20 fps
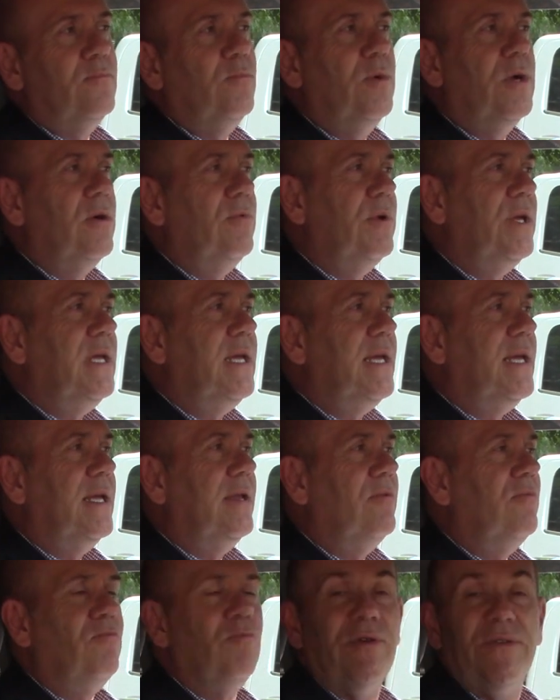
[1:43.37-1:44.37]
where we
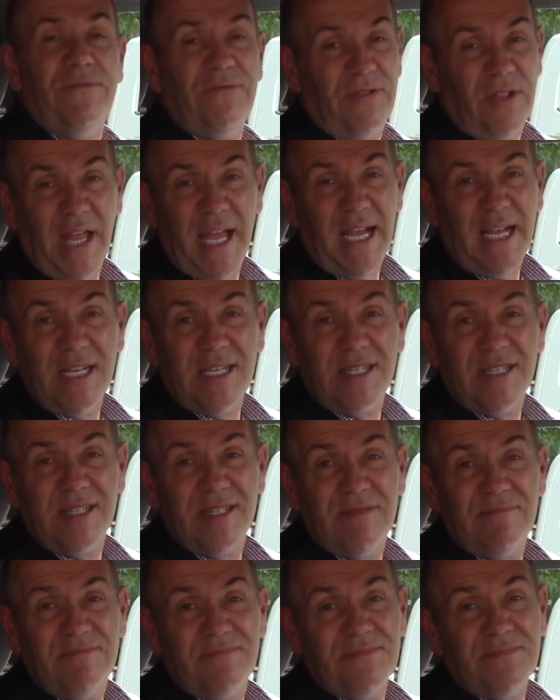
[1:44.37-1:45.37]
can reflect,
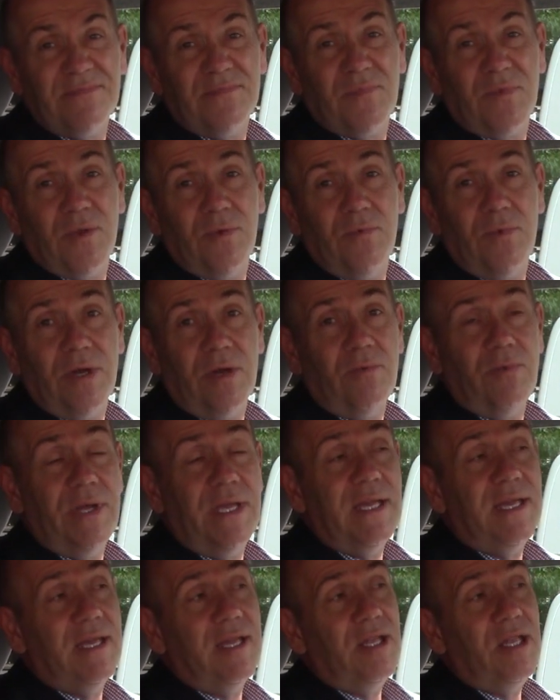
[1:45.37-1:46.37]
where
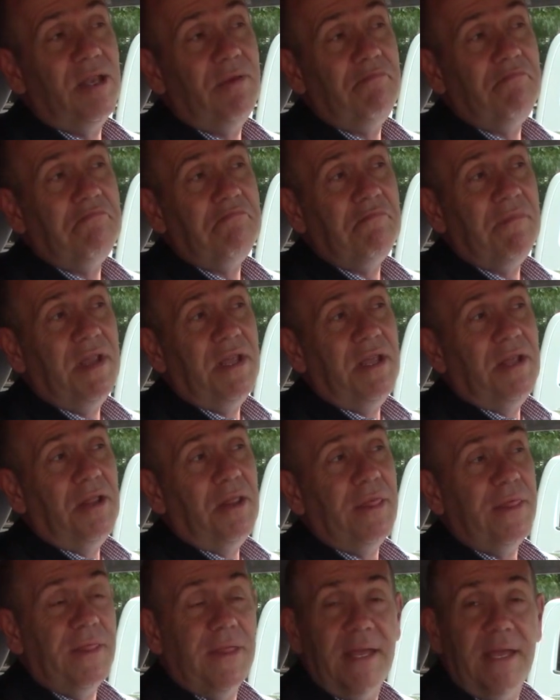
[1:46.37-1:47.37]
we can
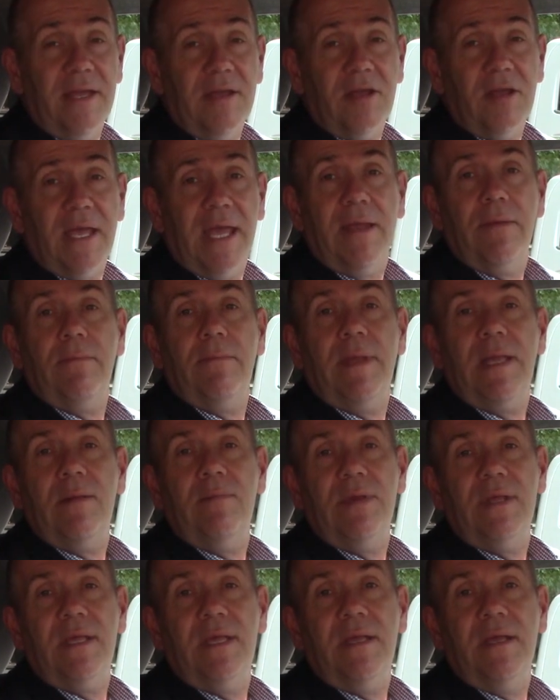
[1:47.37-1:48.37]
think and
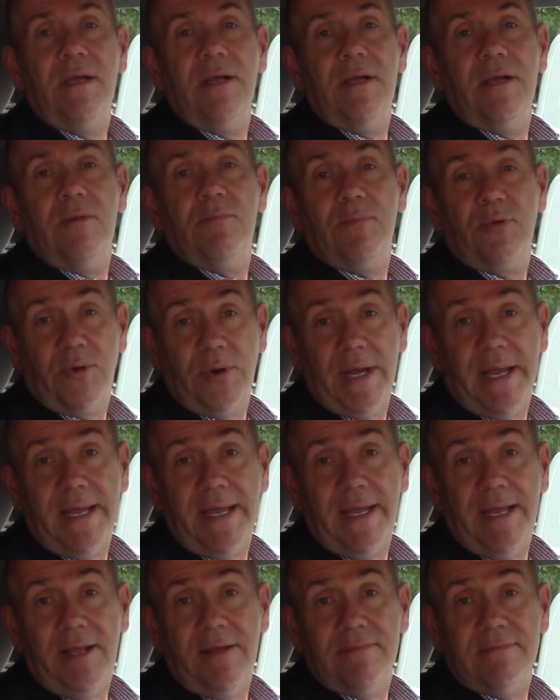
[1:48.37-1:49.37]
maybe
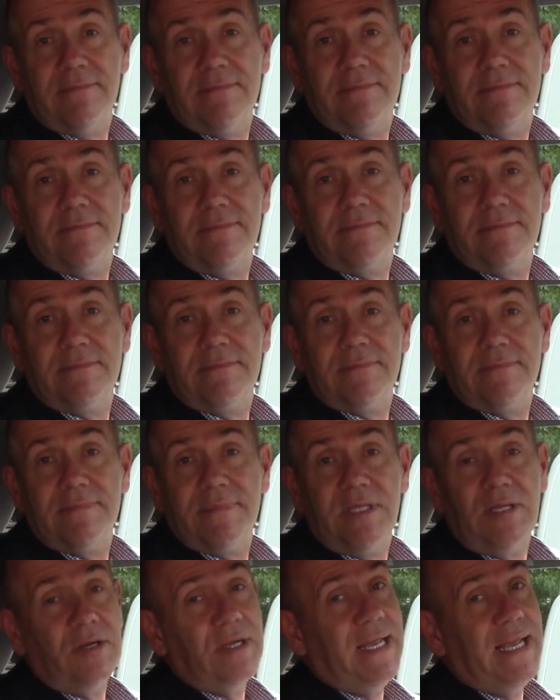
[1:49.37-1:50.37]
pray.
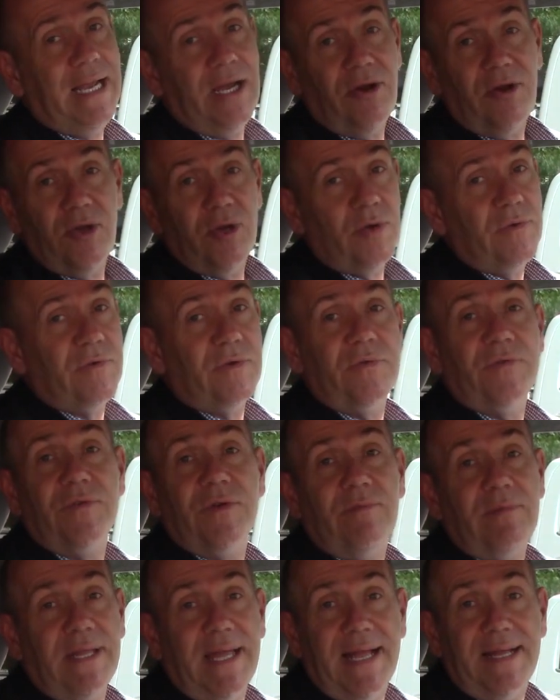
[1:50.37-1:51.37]
A little carryover
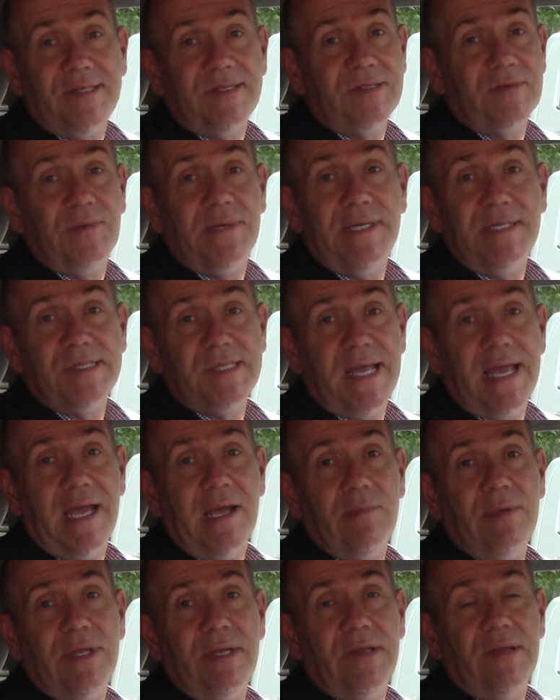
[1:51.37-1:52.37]
from last week's
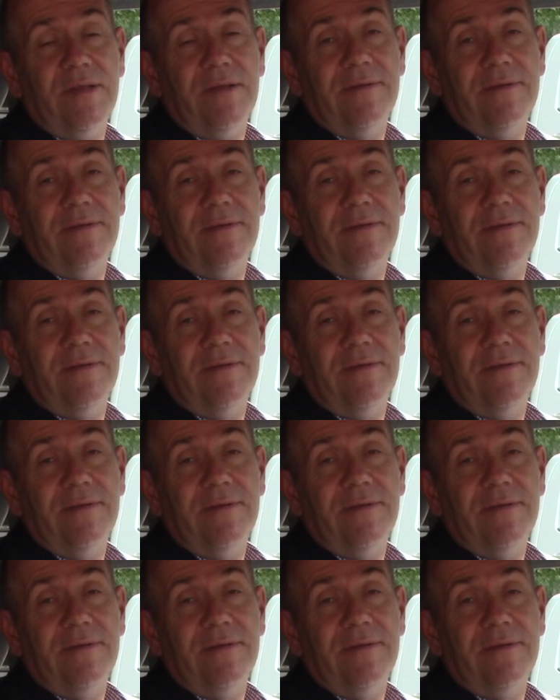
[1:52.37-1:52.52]
habit.